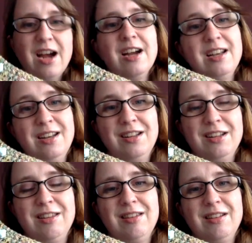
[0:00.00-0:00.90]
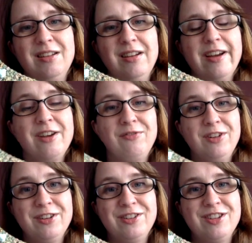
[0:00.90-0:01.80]
I did it. I
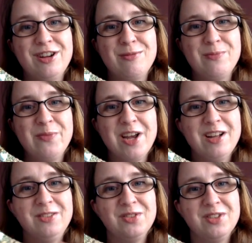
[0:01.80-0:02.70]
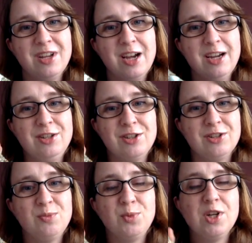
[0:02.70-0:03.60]
finished them. And I
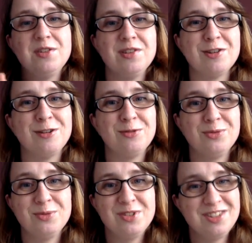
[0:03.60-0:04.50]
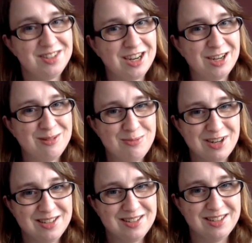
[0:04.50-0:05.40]
just printed off the second
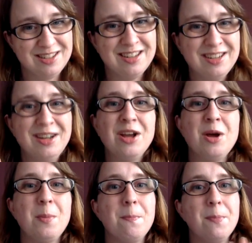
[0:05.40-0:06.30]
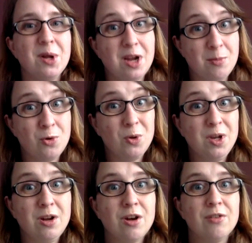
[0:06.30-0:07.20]
pattern. But I'm
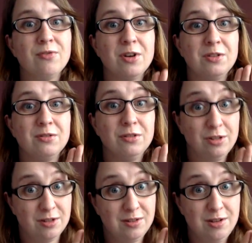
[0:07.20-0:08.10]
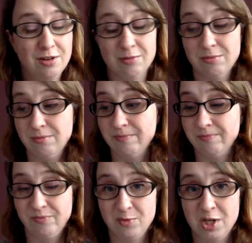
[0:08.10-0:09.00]
holding off on casting on.
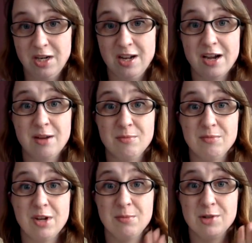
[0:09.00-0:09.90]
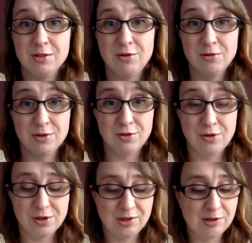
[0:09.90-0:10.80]
Really, I'm not going to
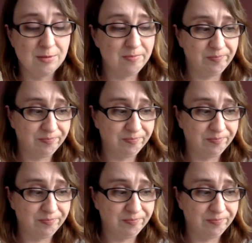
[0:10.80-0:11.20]
cast on